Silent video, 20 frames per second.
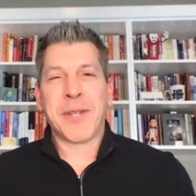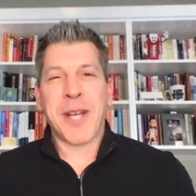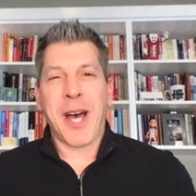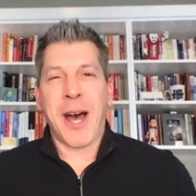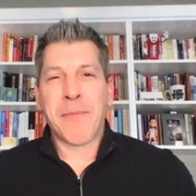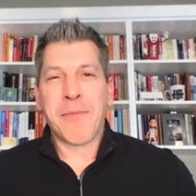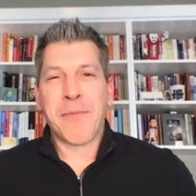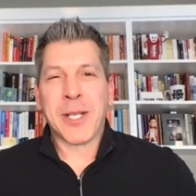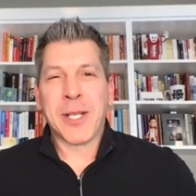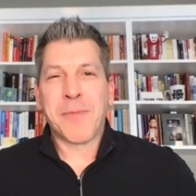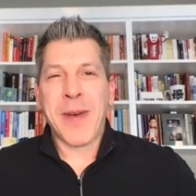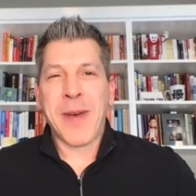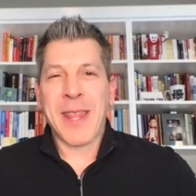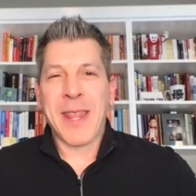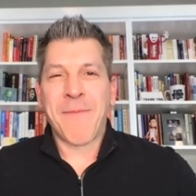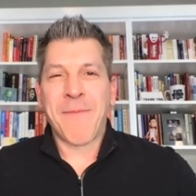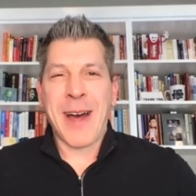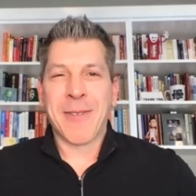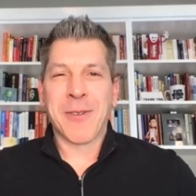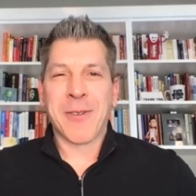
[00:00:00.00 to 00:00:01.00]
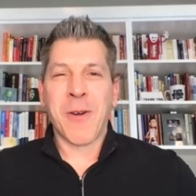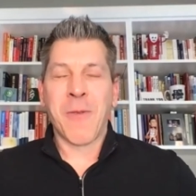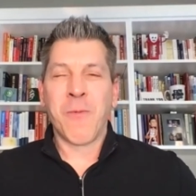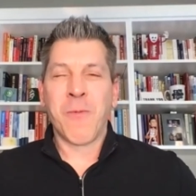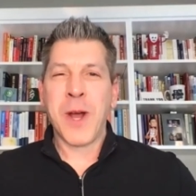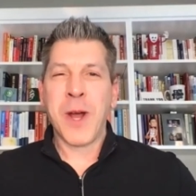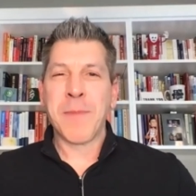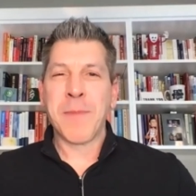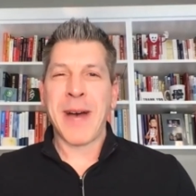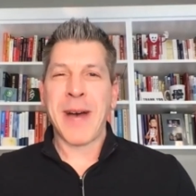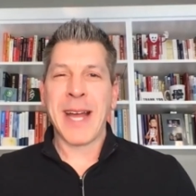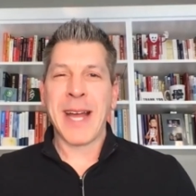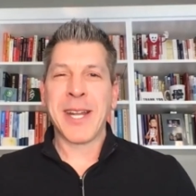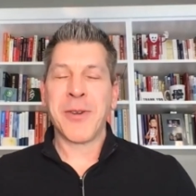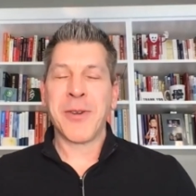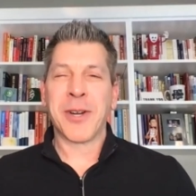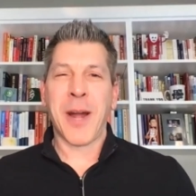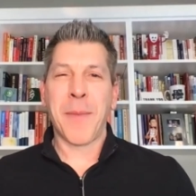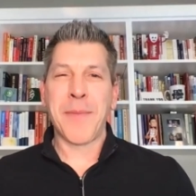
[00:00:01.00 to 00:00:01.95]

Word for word: I'm Todd Booksman, the founder of Win by Noon,